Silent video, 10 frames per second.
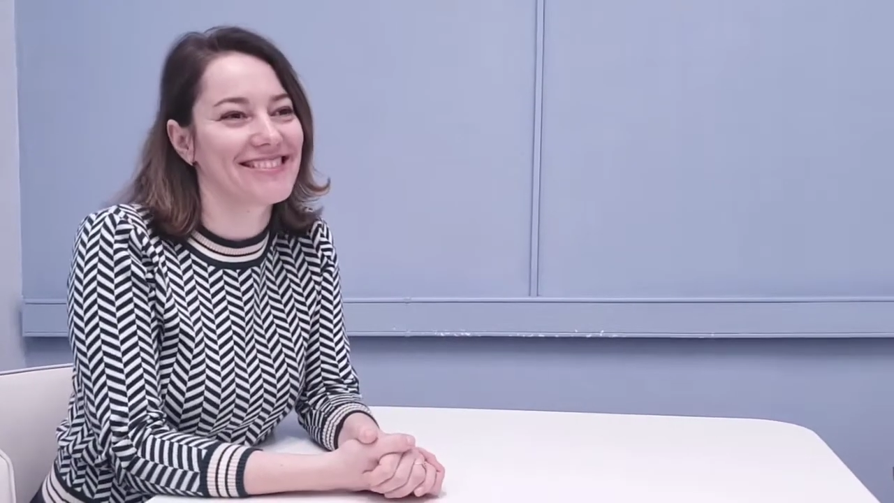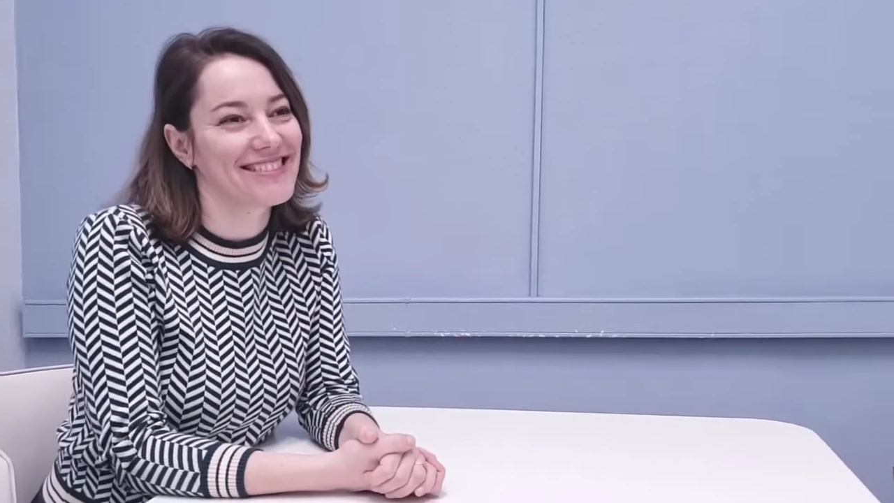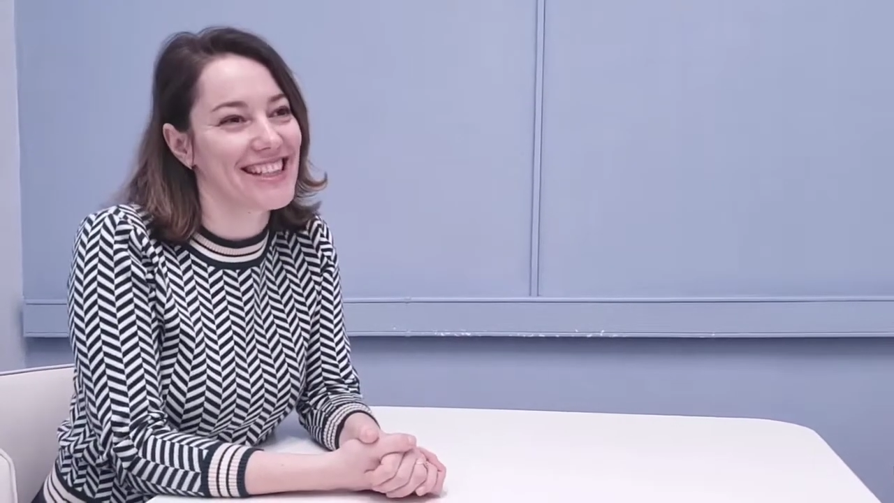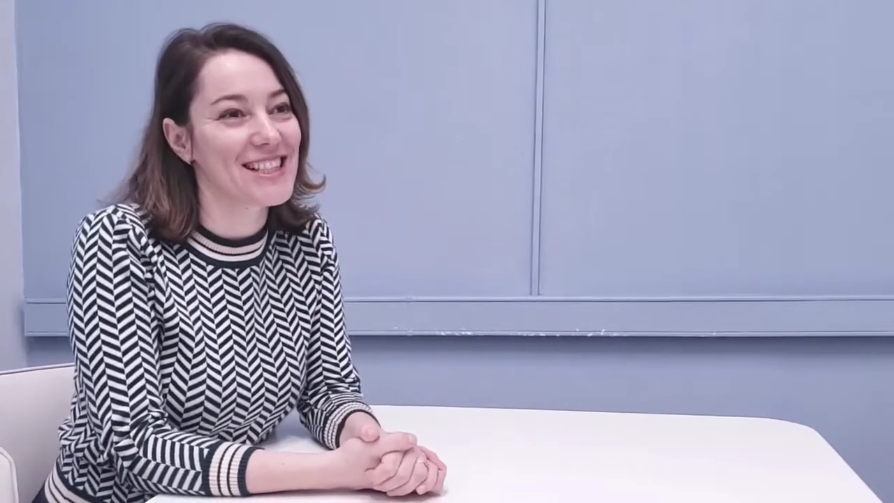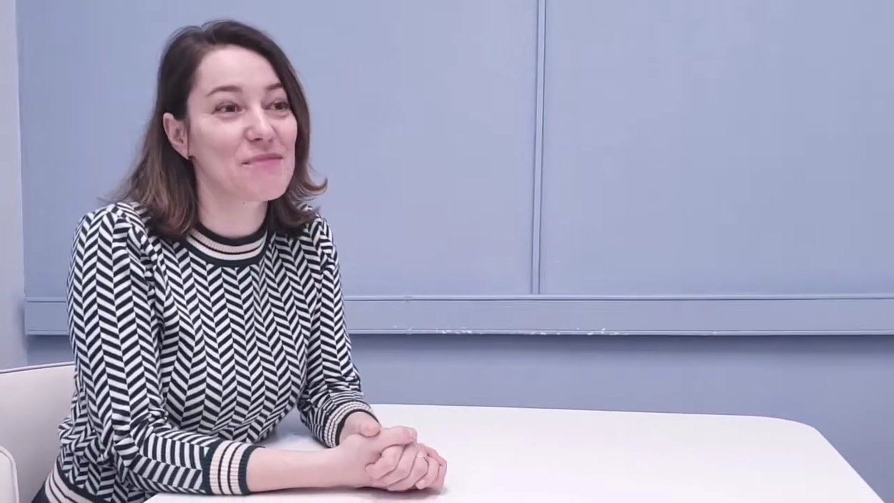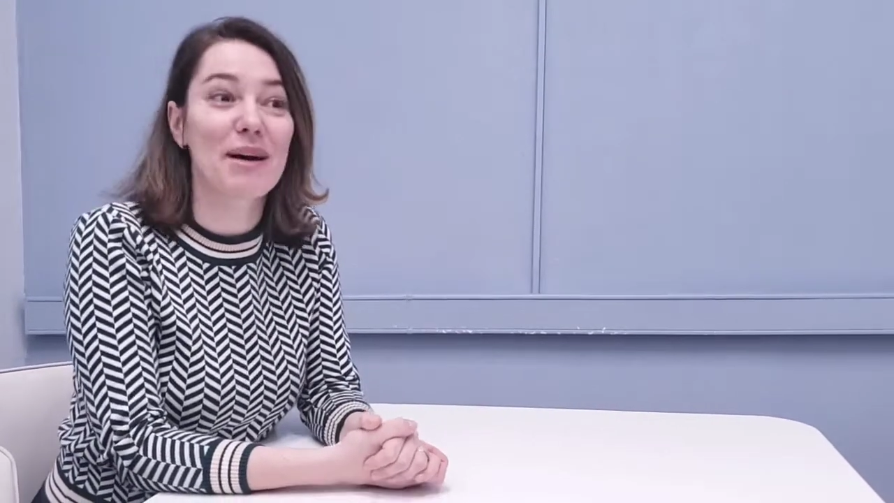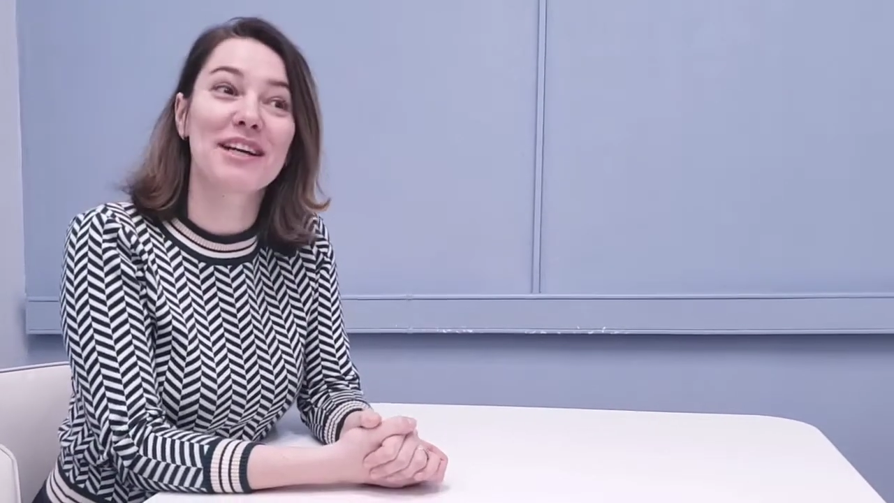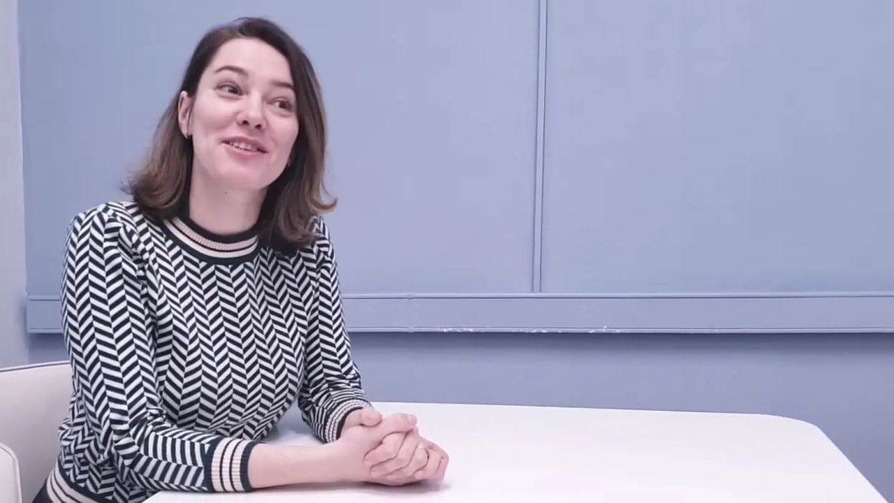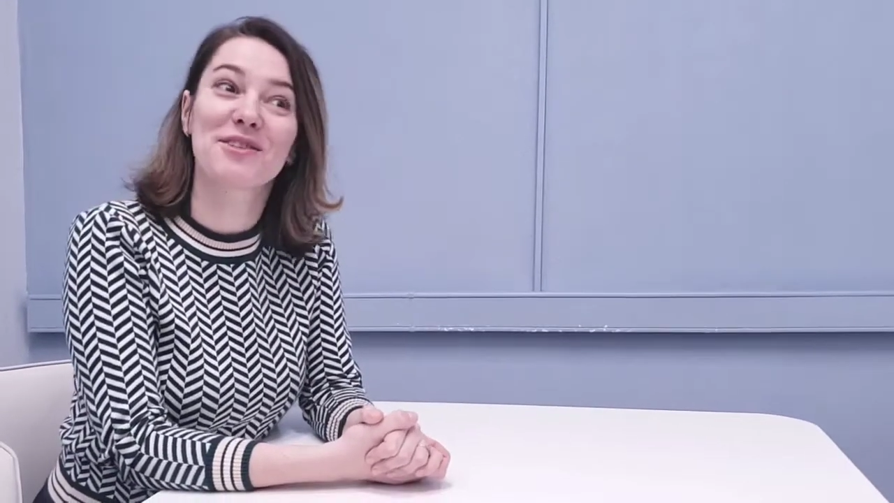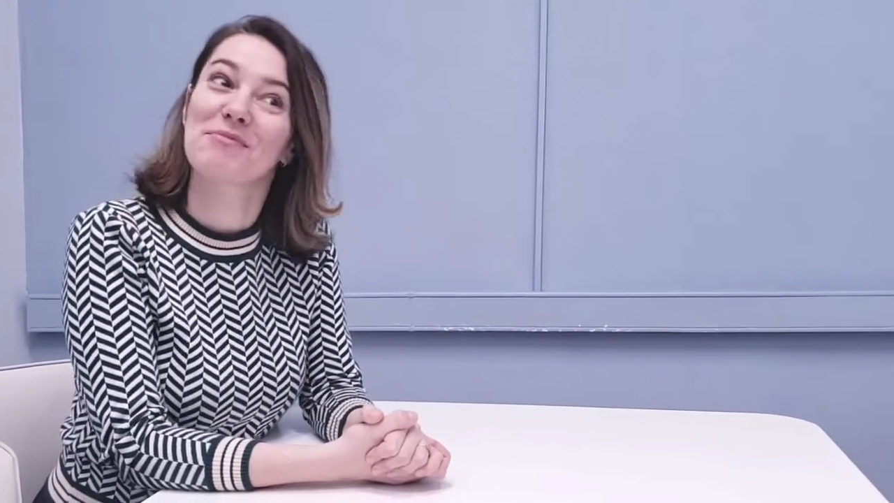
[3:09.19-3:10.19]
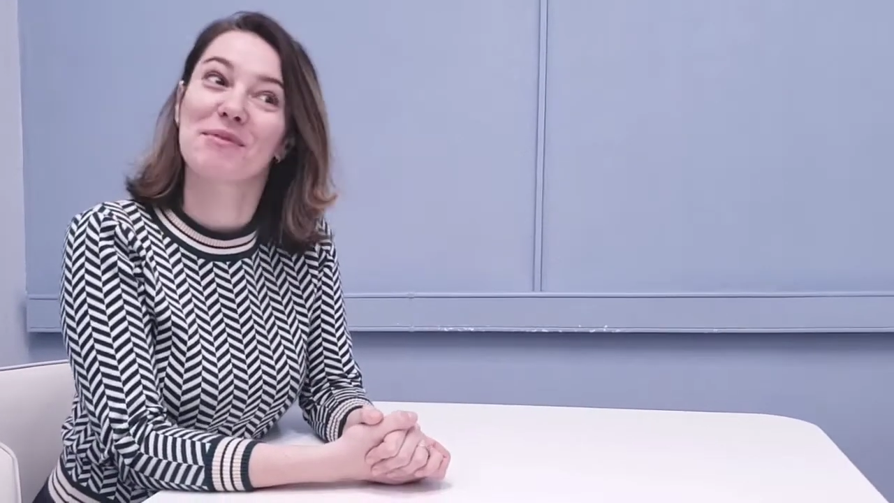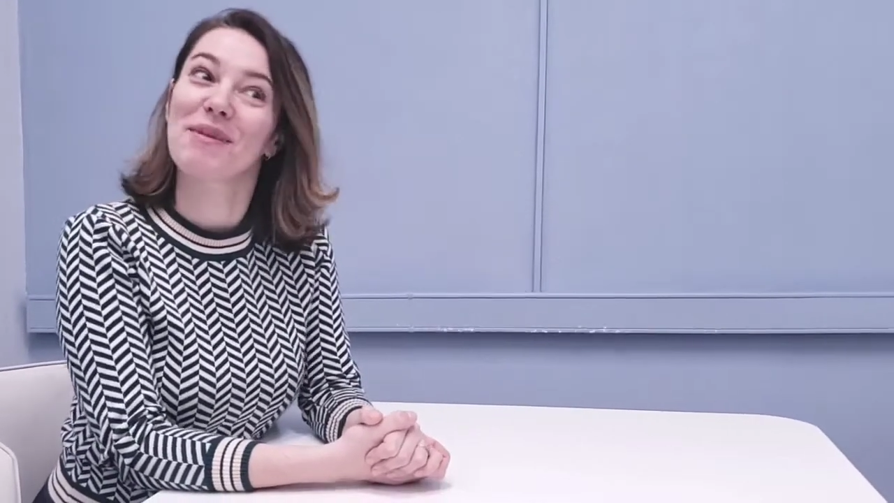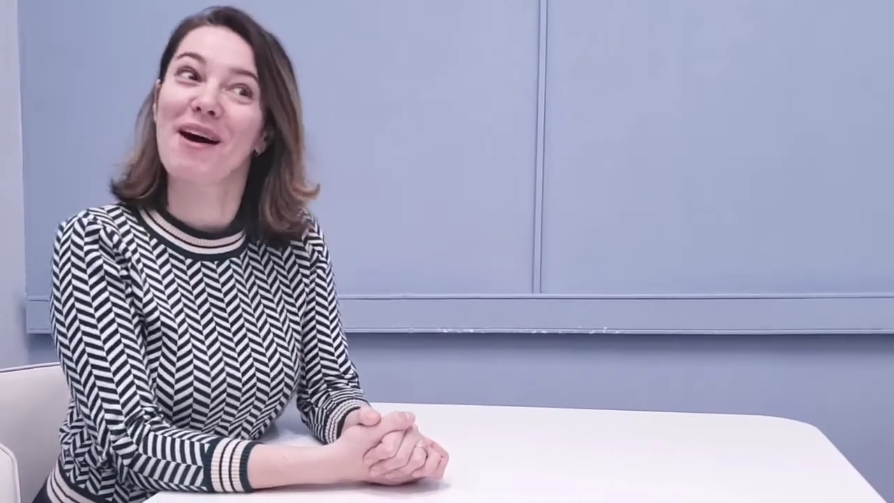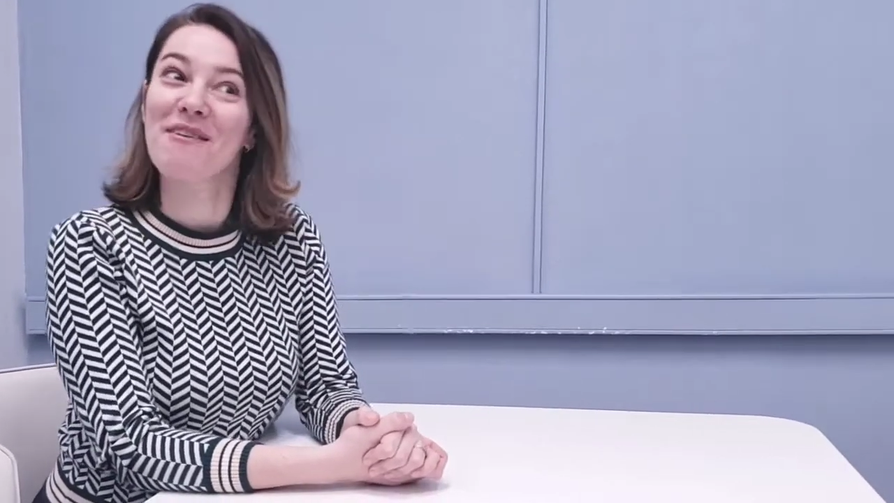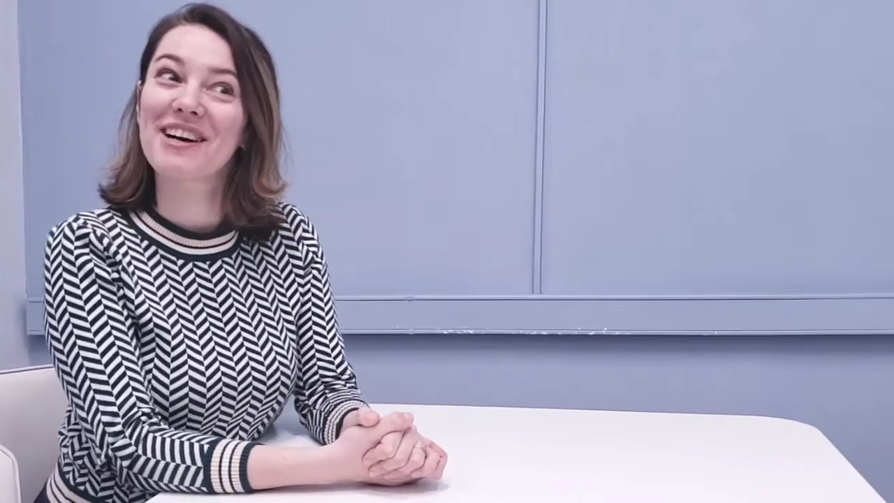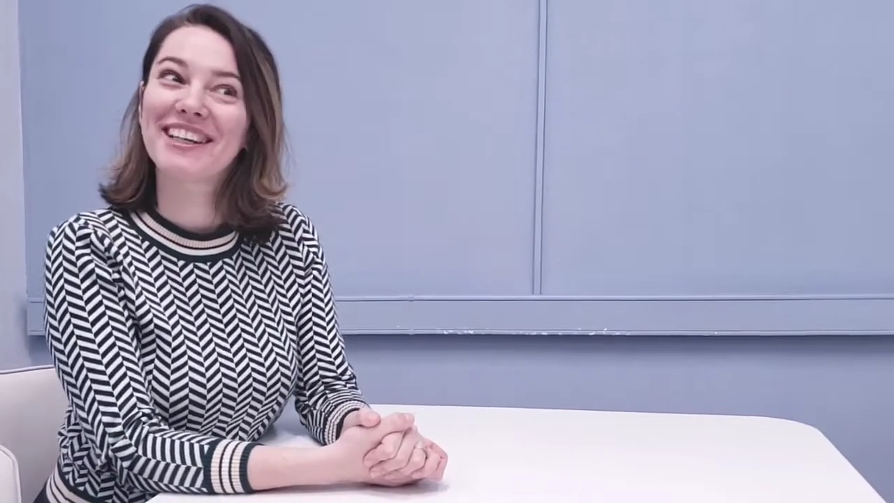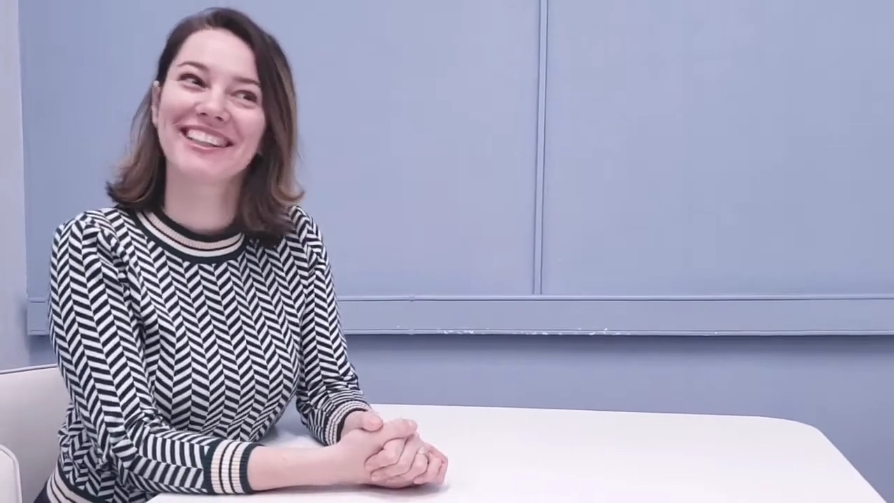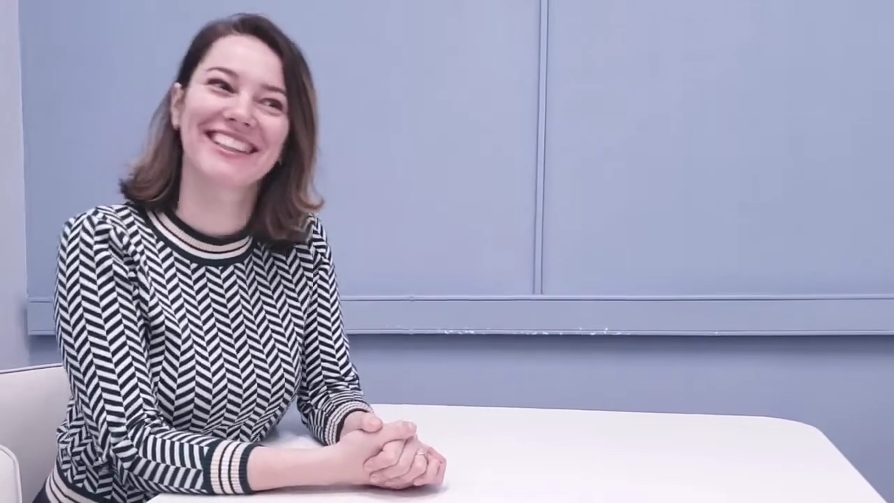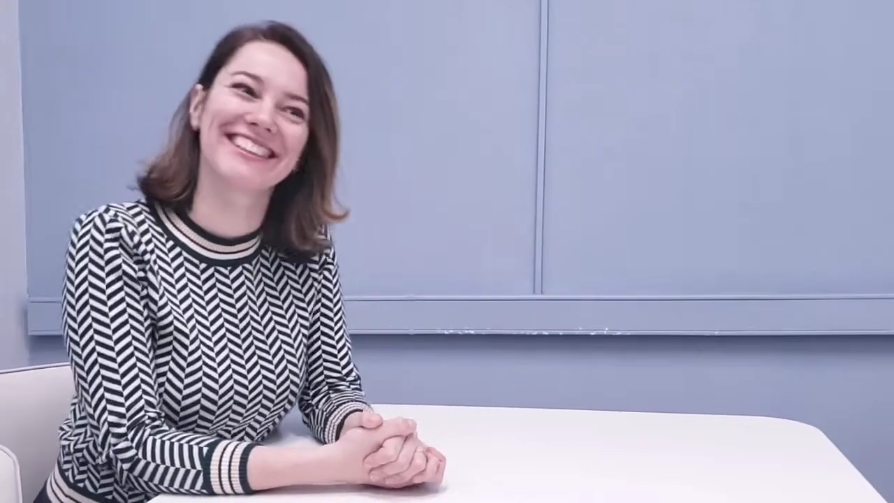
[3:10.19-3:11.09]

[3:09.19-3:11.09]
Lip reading: That's my superpower!